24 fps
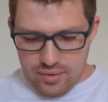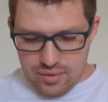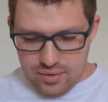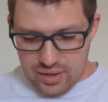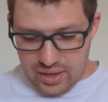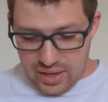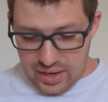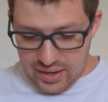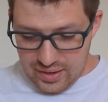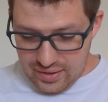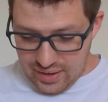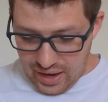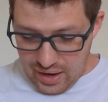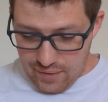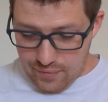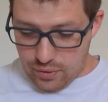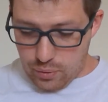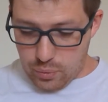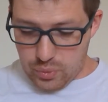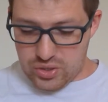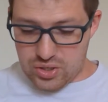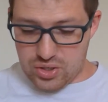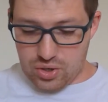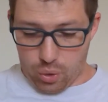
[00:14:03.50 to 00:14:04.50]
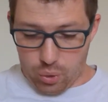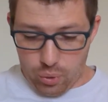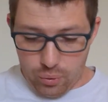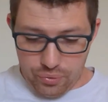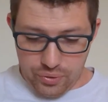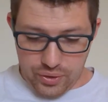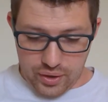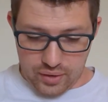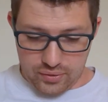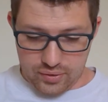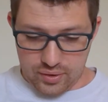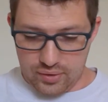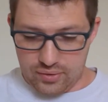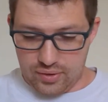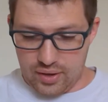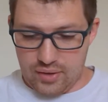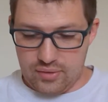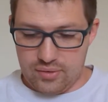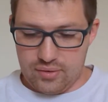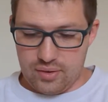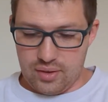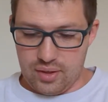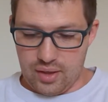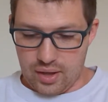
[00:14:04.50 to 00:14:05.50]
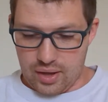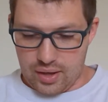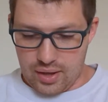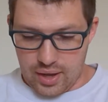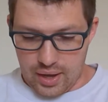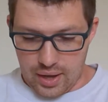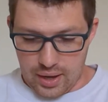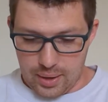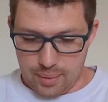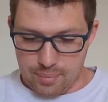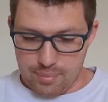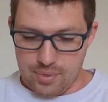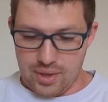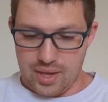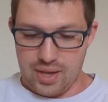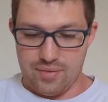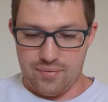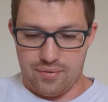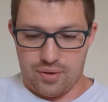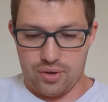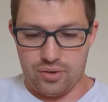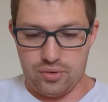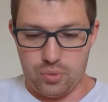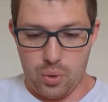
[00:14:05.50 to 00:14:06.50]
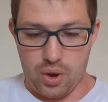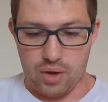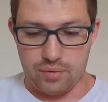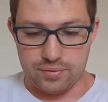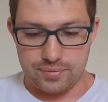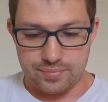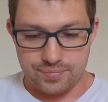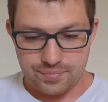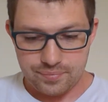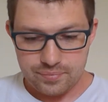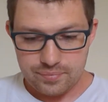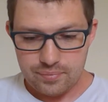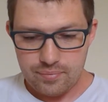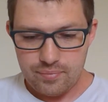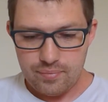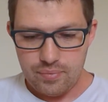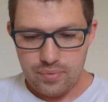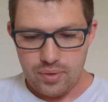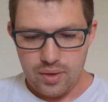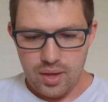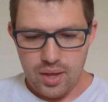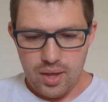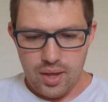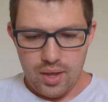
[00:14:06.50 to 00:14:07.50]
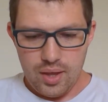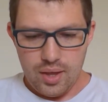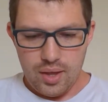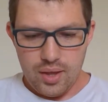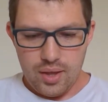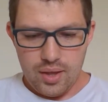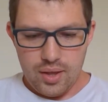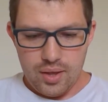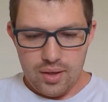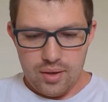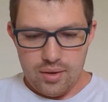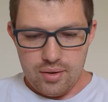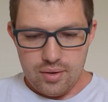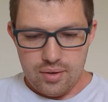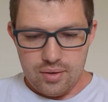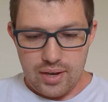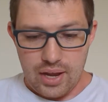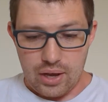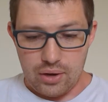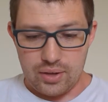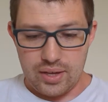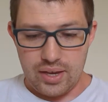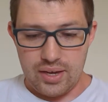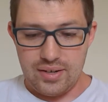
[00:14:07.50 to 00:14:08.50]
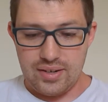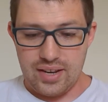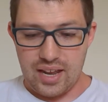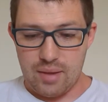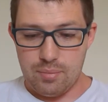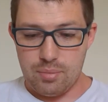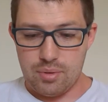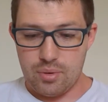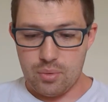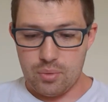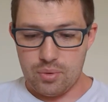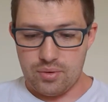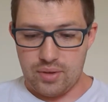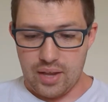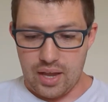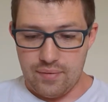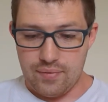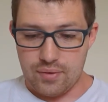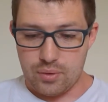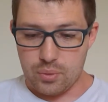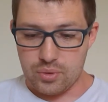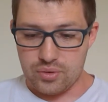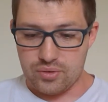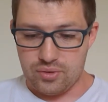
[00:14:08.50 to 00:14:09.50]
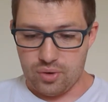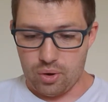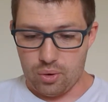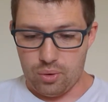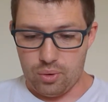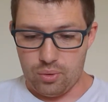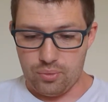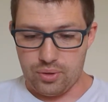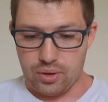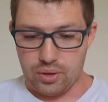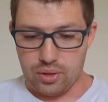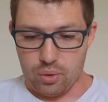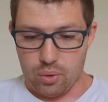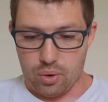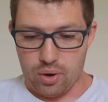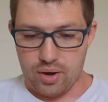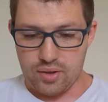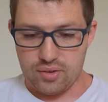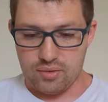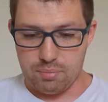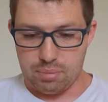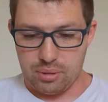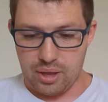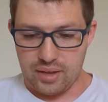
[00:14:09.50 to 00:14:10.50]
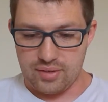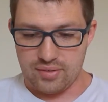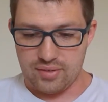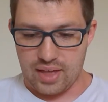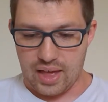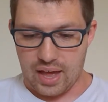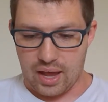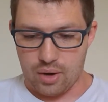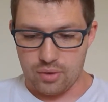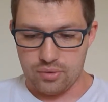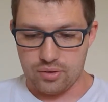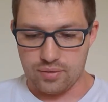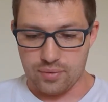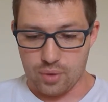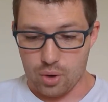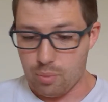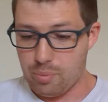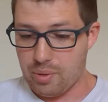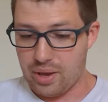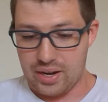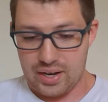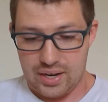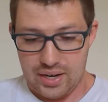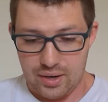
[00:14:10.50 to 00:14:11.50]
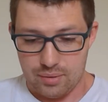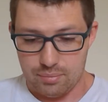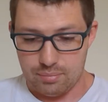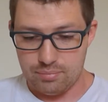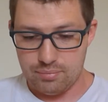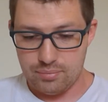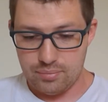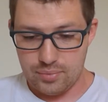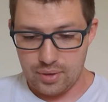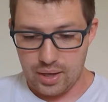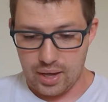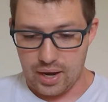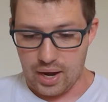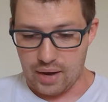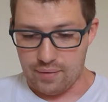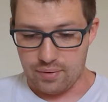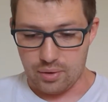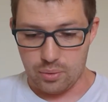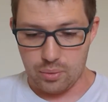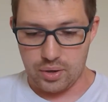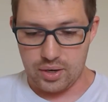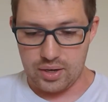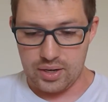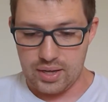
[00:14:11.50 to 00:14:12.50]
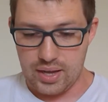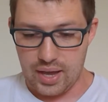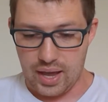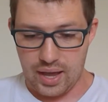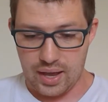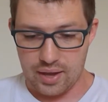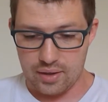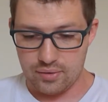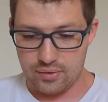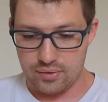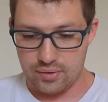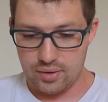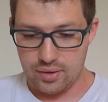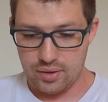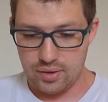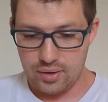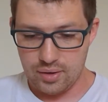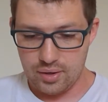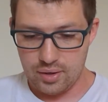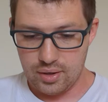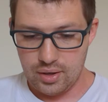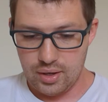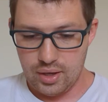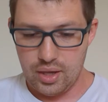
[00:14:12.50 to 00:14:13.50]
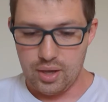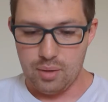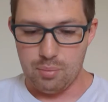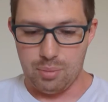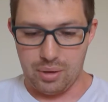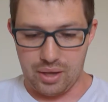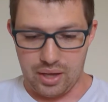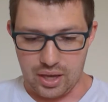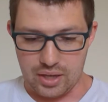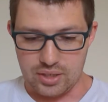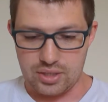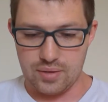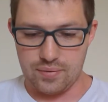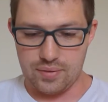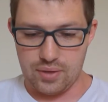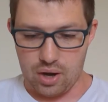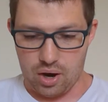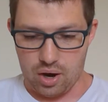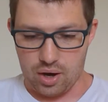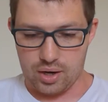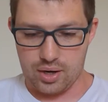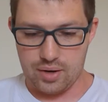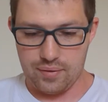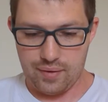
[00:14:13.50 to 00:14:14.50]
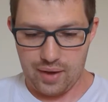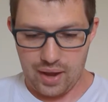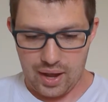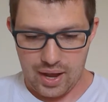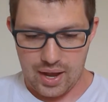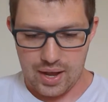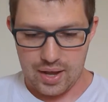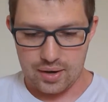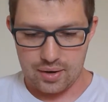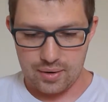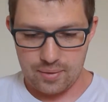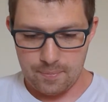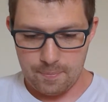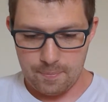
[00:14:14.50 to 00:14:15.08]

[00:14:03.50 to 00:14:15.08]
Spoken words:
King David was told this. It says in verse 12, now King David was told, the Lord has blessed the house of Obed-Edom and everyone he has, because of the ark of God.